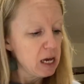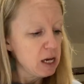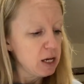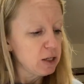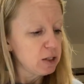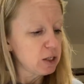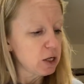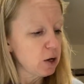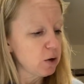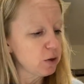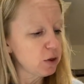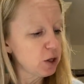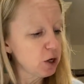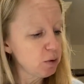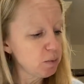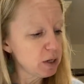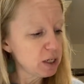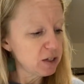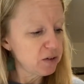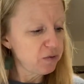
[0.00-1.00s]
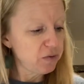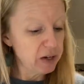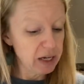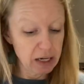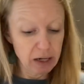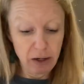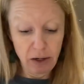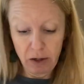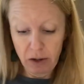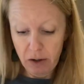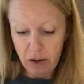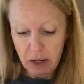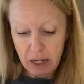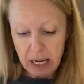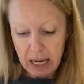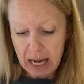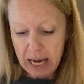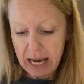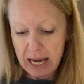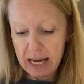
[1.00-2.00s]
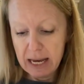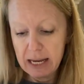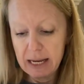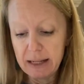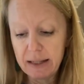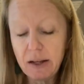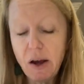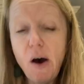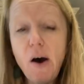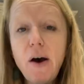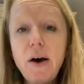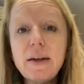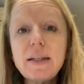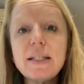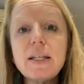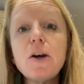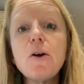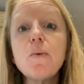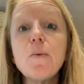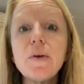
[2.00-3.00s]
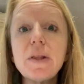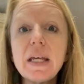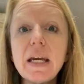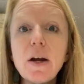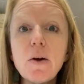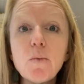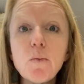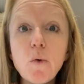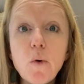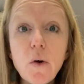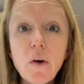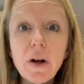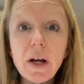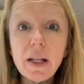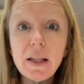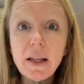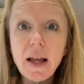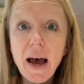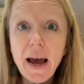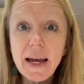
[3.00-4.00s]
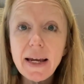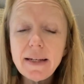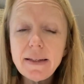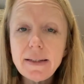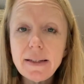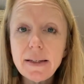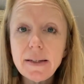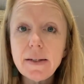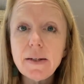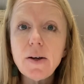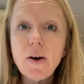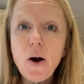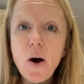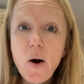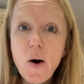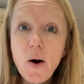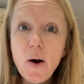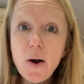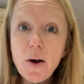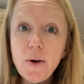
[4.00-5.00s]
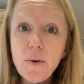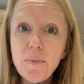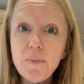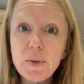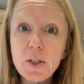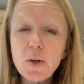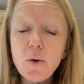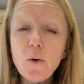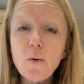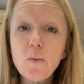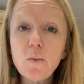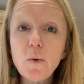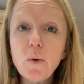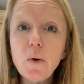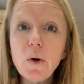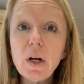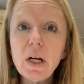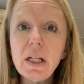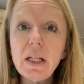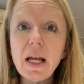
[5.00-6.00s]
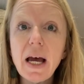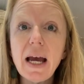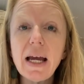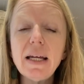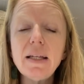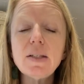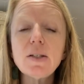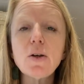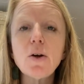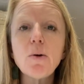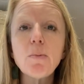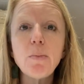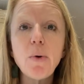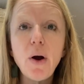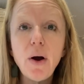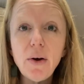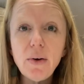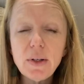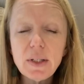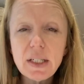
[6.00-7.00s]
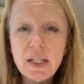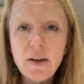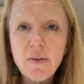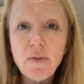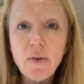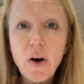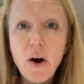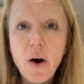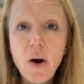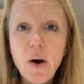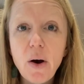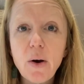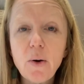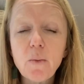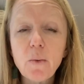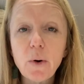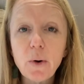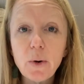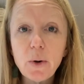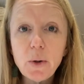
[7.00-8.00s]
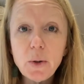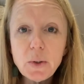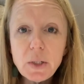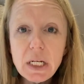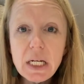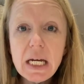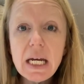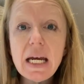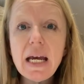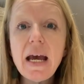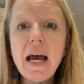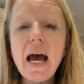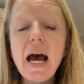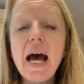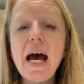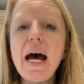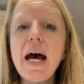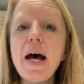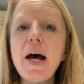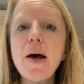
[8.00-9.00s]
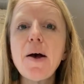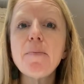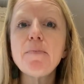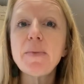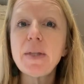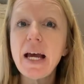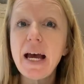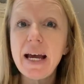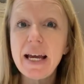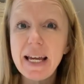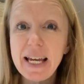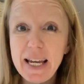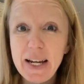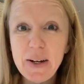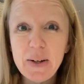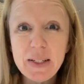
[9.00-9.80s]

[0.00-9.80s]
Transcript: So thermosphere is also where the aurora lights are. So aurora lights are parts of our world, um, not here